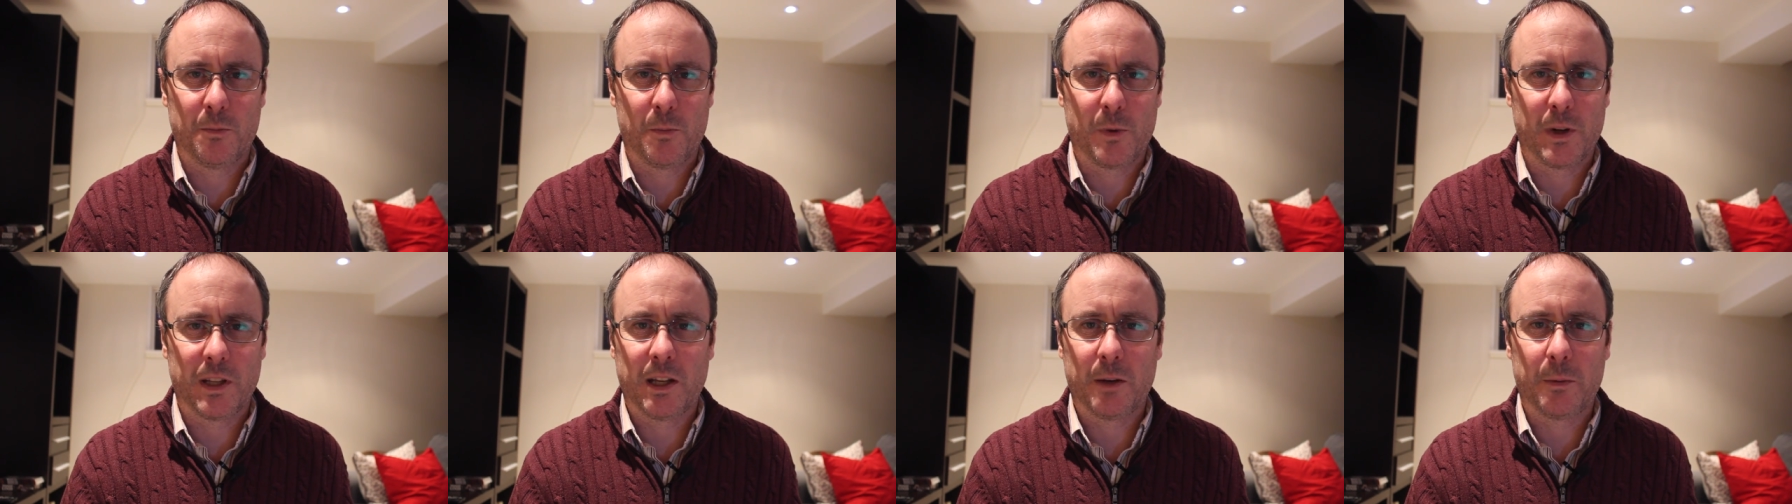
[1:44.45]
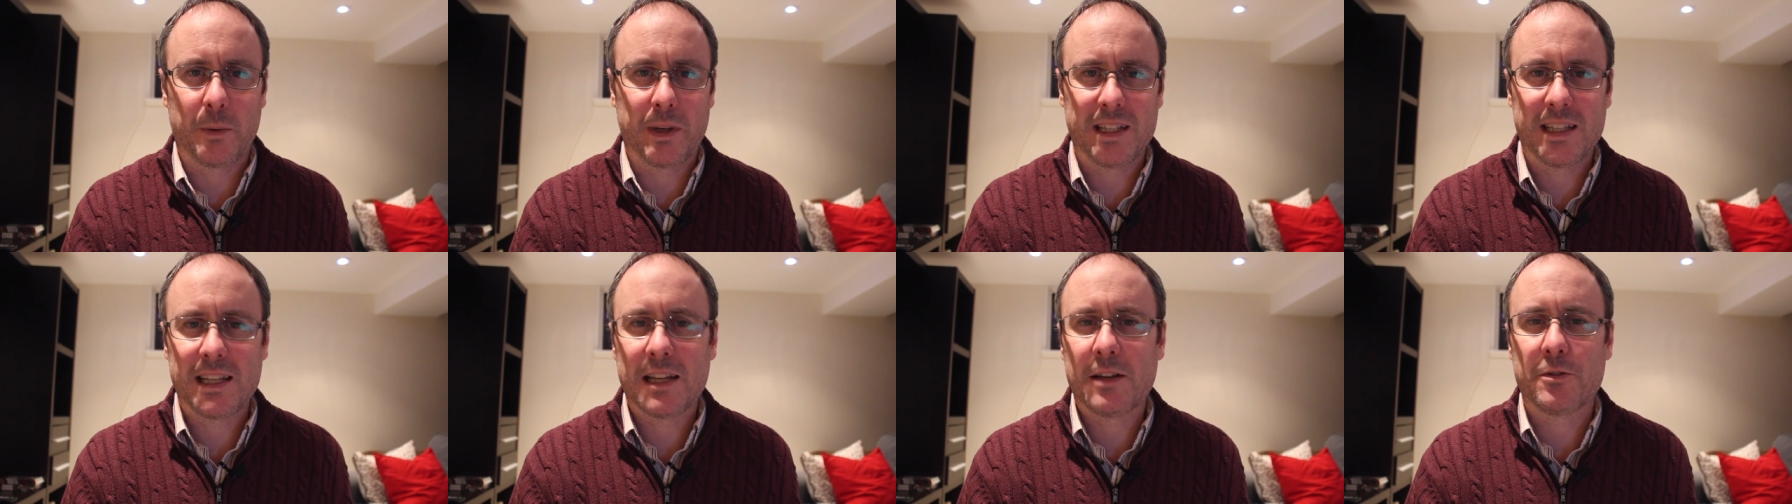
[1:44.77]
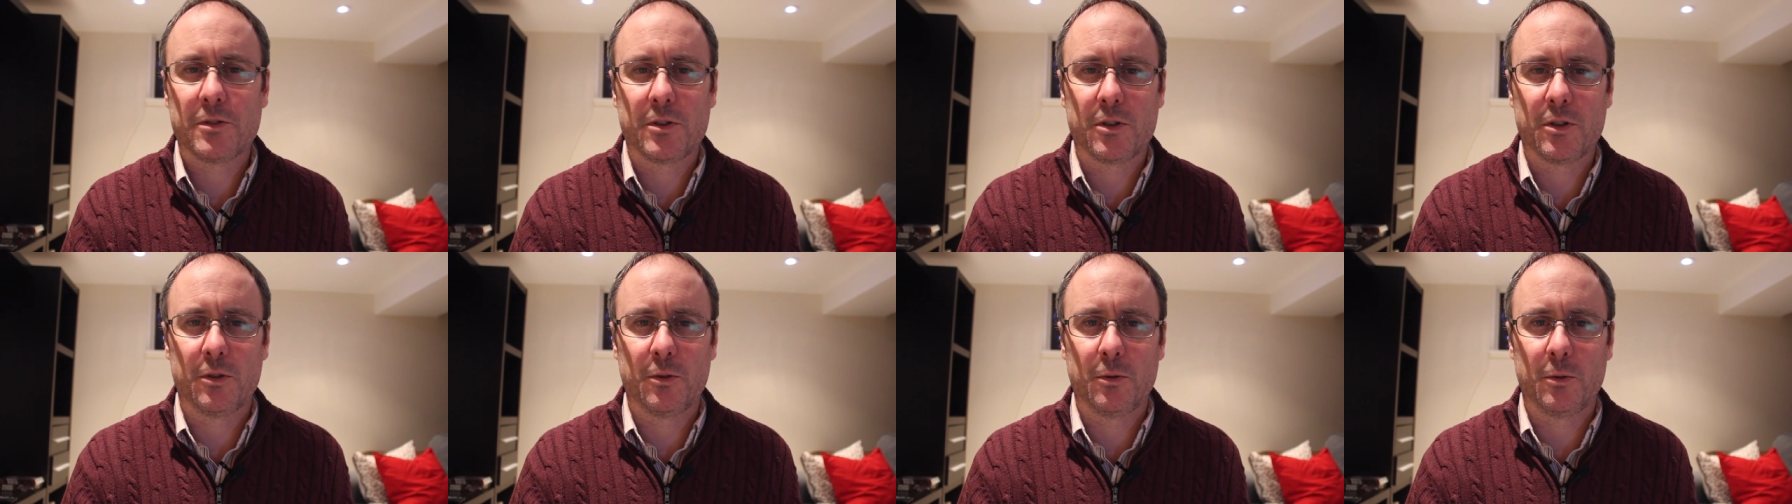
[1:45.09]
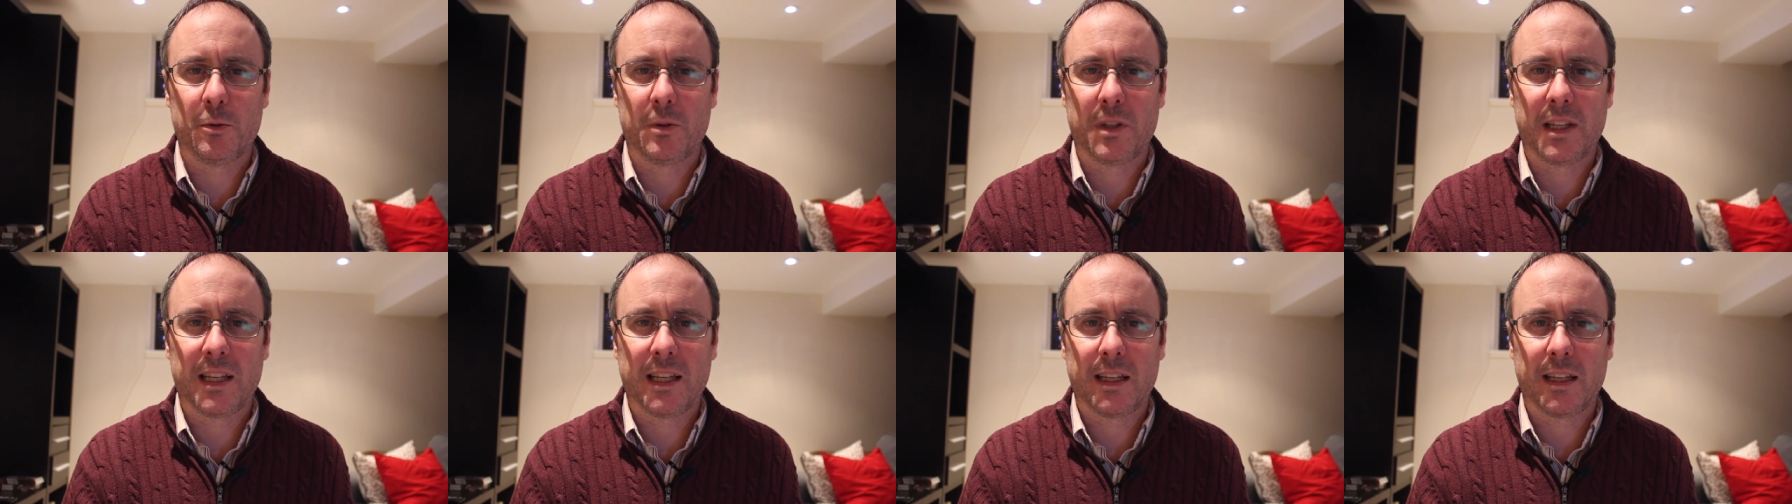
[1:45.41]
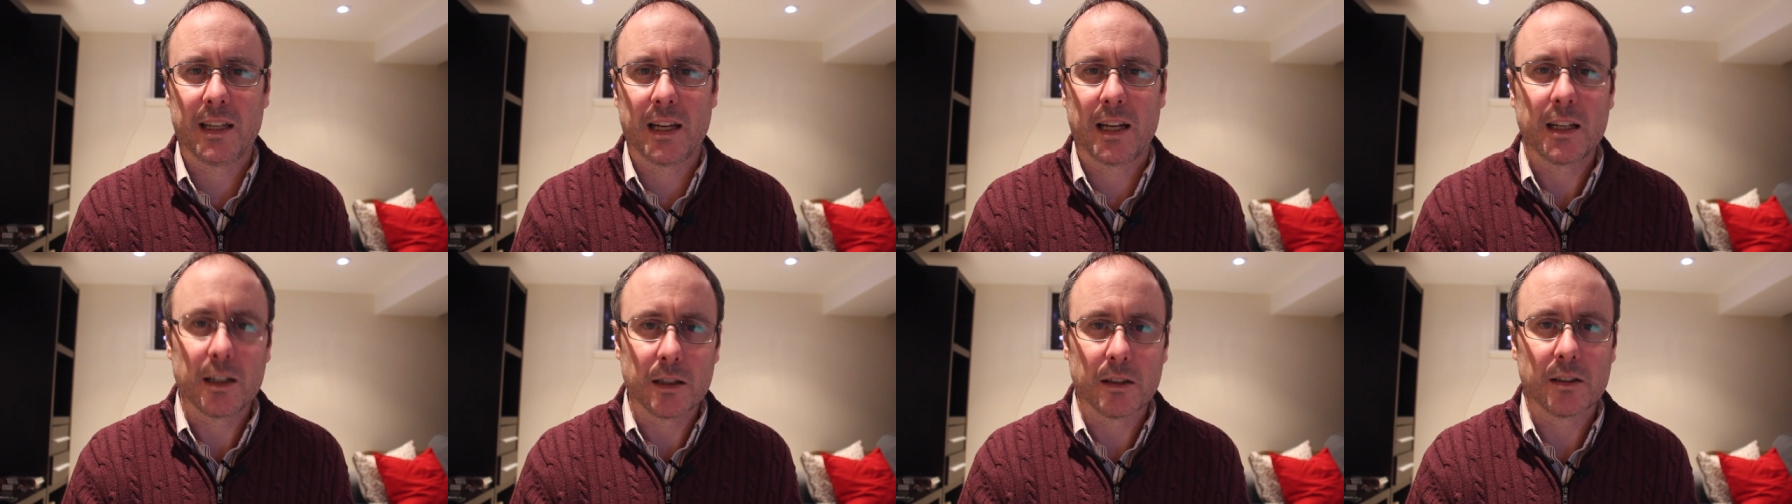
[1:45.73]
when I went down to the
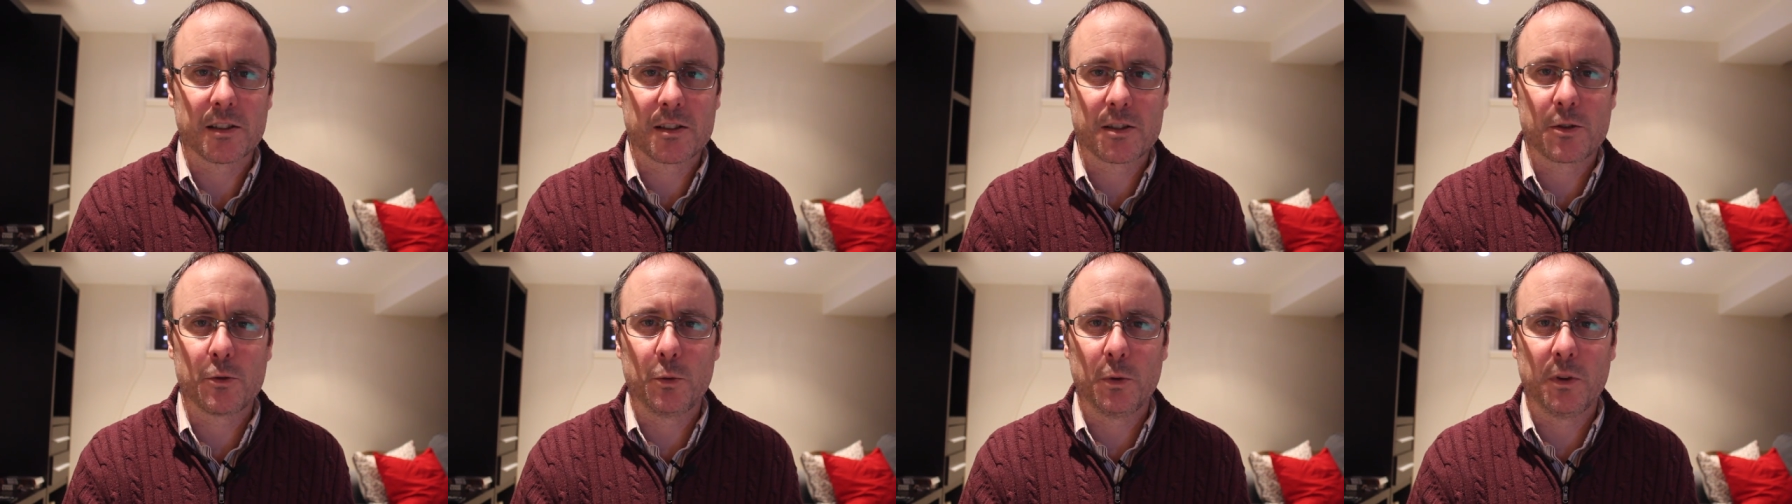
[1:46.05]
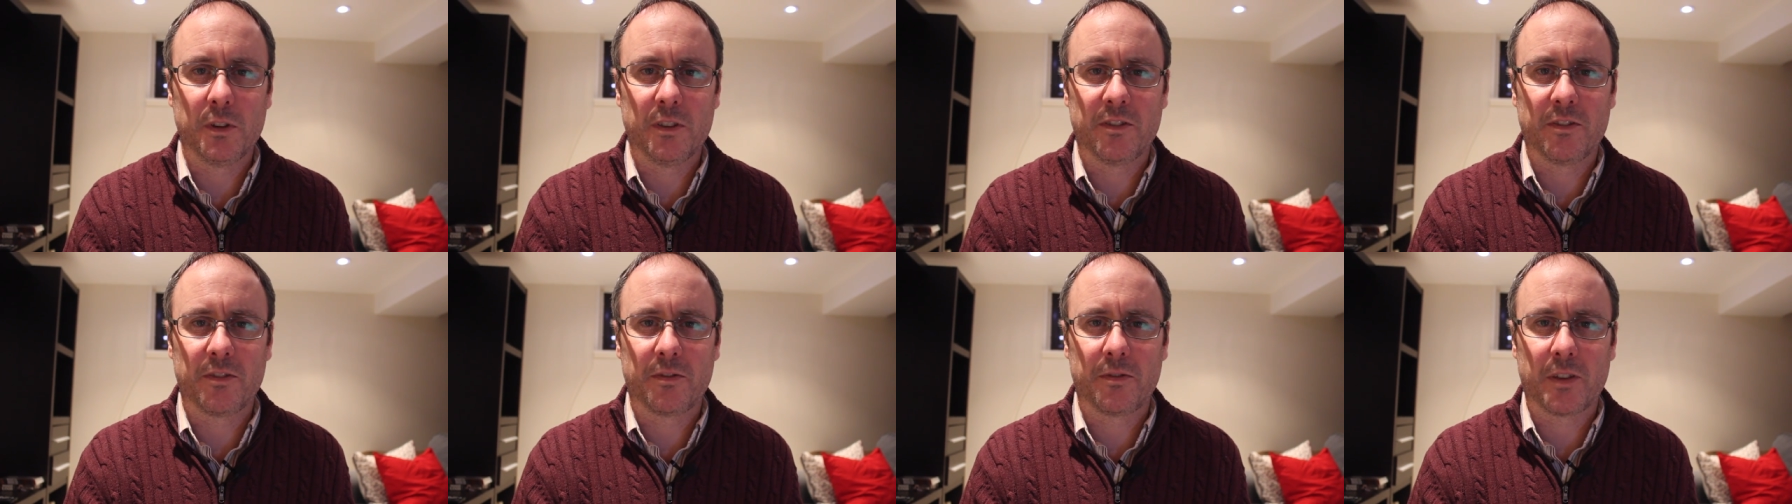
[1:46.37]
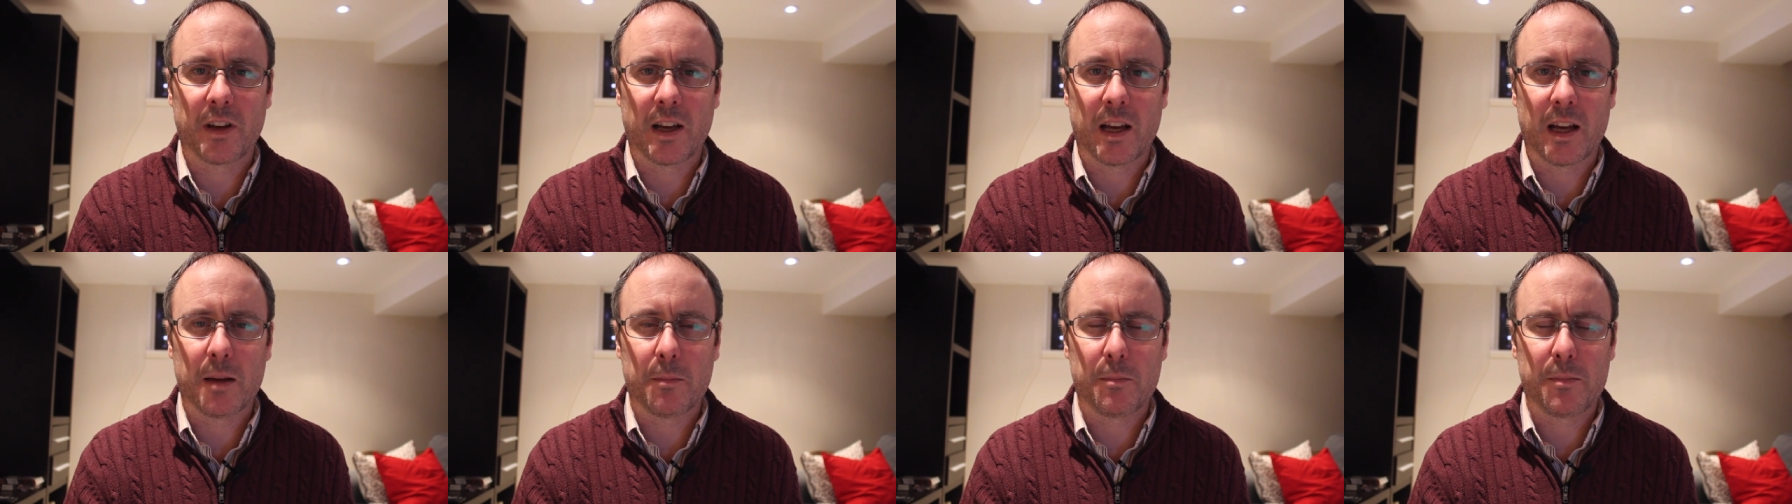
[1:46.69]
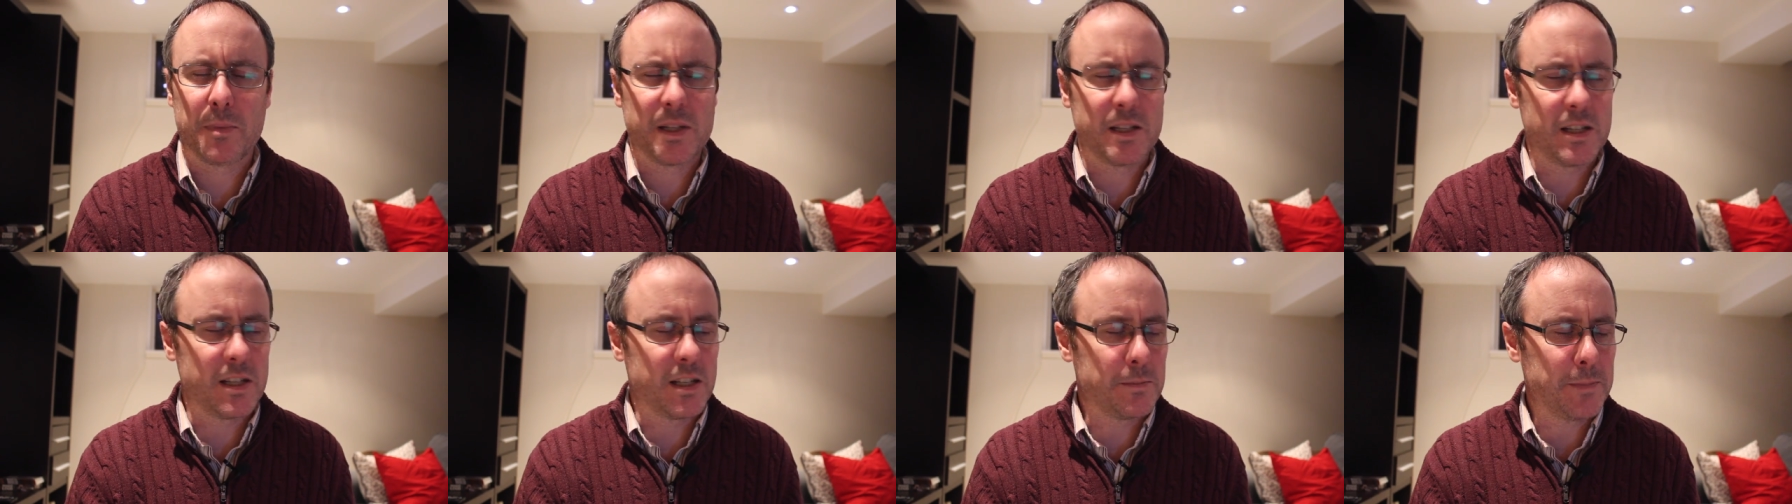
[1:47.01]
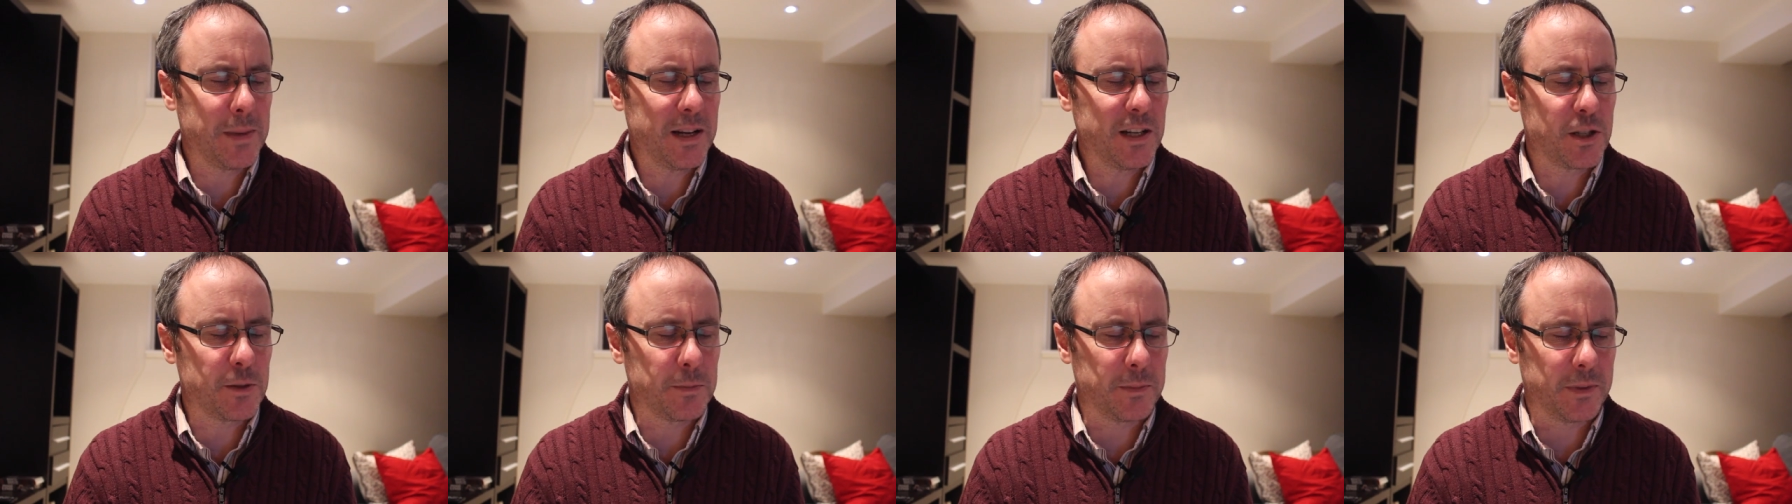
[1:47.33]
Yale School of uh, Business
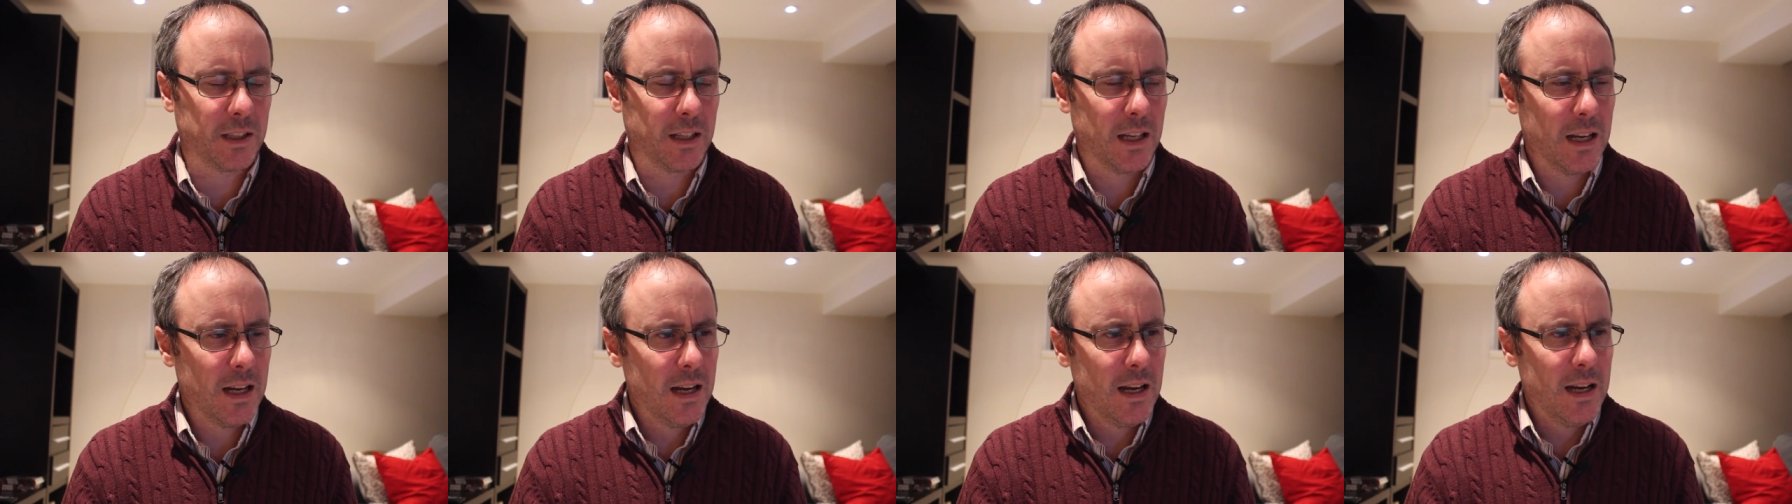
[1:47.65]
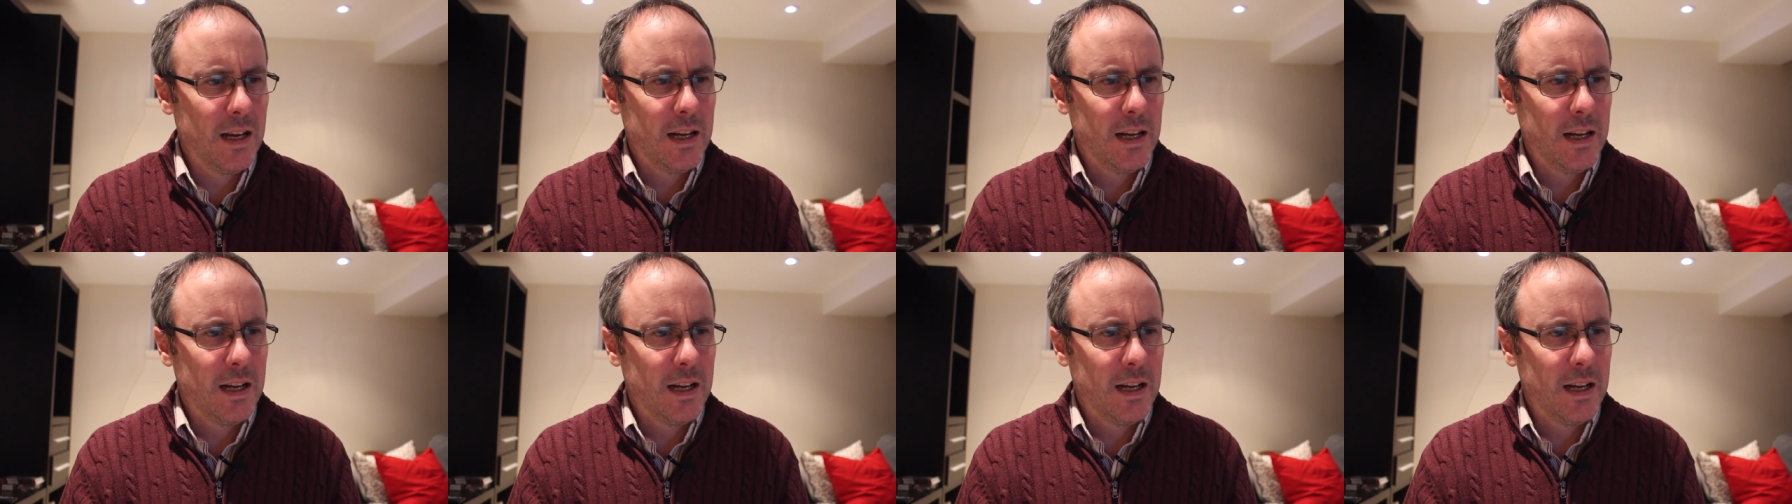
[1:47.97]
Management.